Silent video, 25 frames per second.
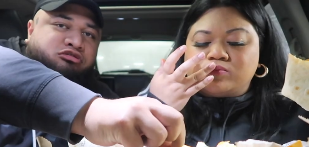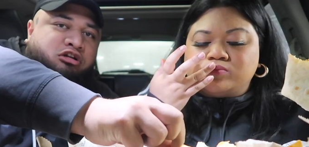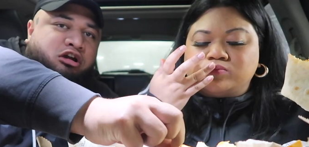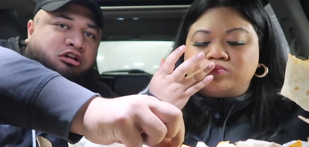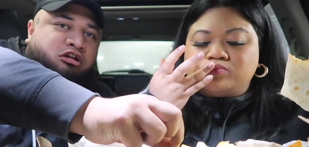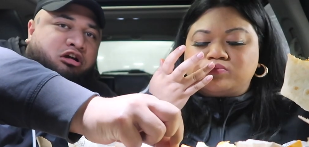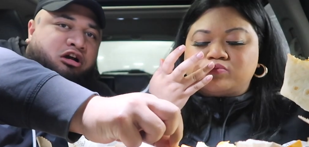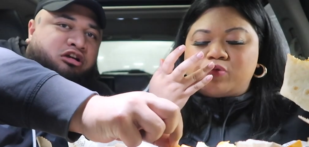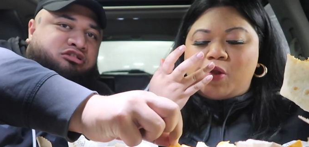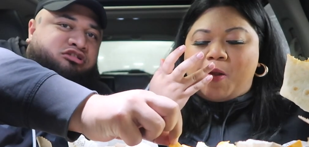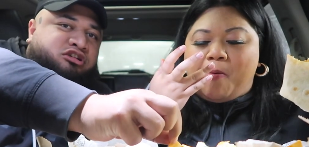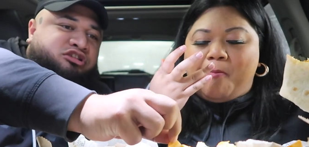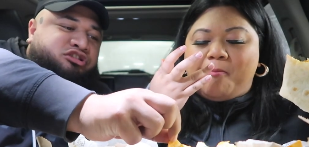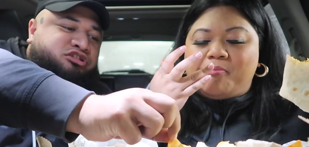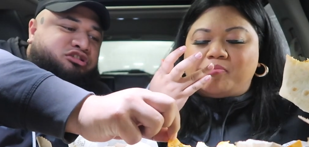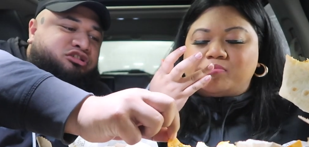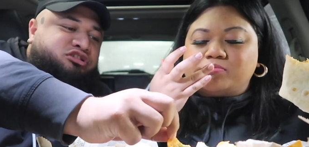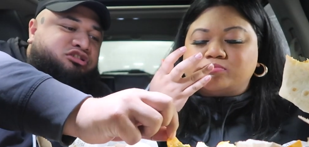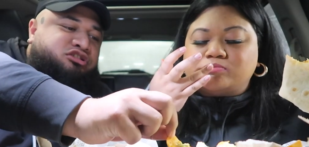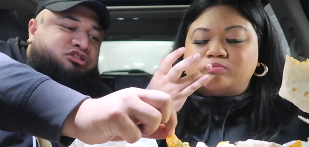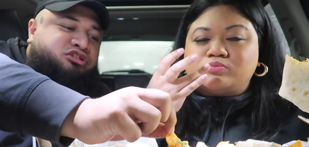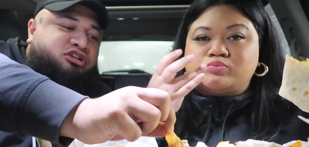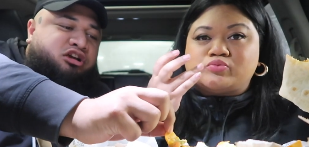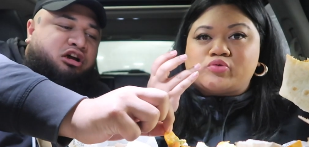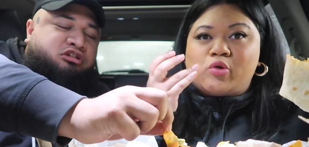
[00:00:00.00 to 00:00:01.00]
Speaker 1: all right, guys. I'll
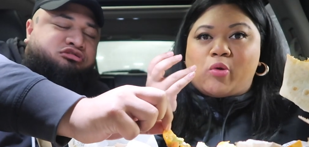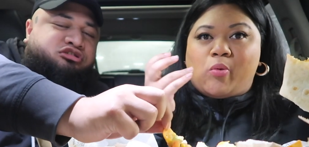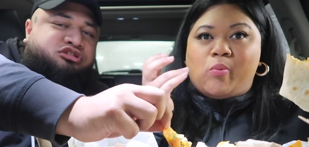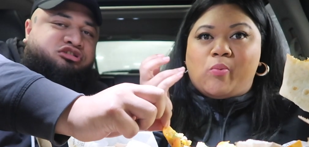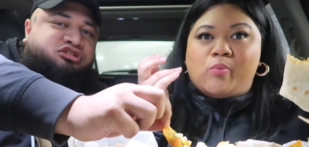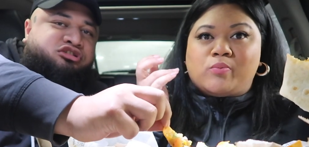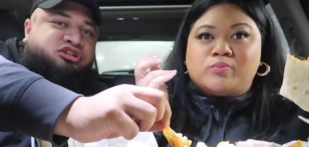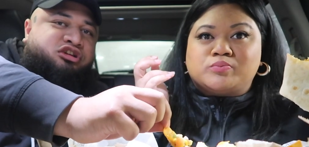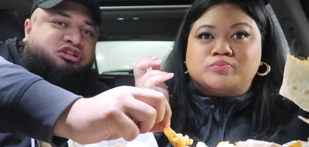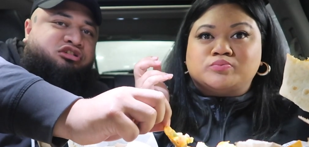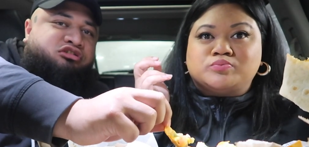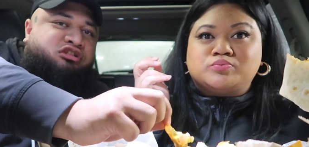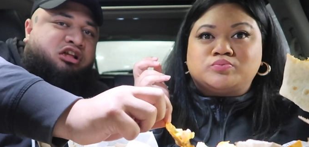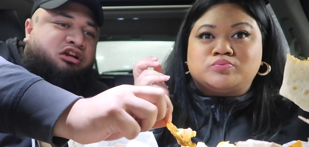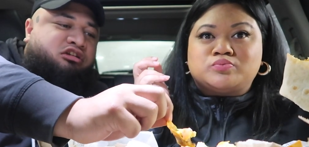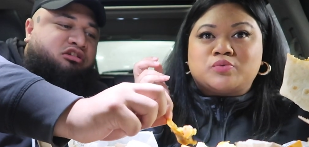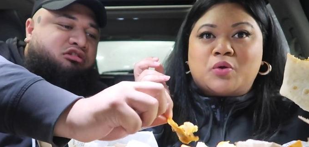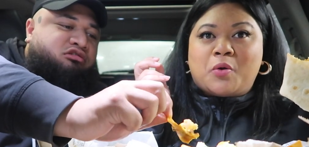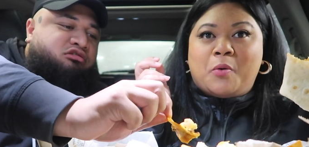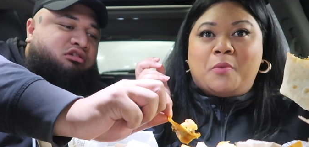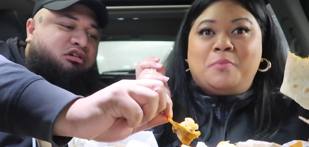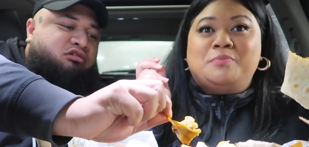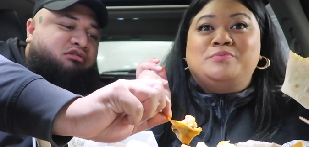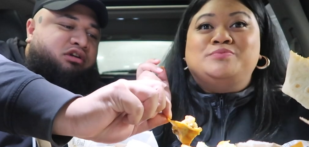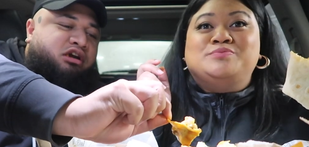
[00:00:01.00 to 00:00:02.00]
just sit, I'll just sit
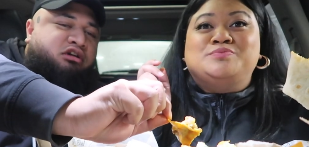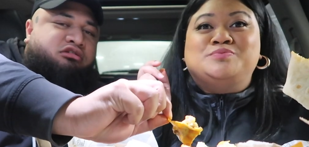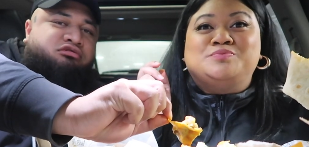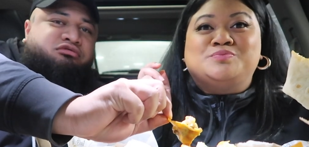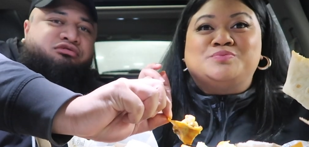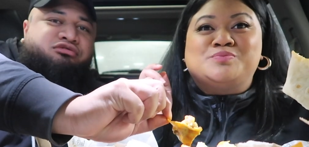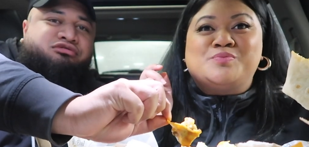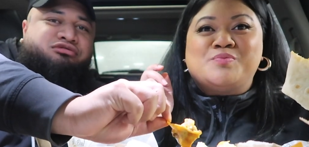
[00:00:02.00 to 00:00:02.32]
like go around.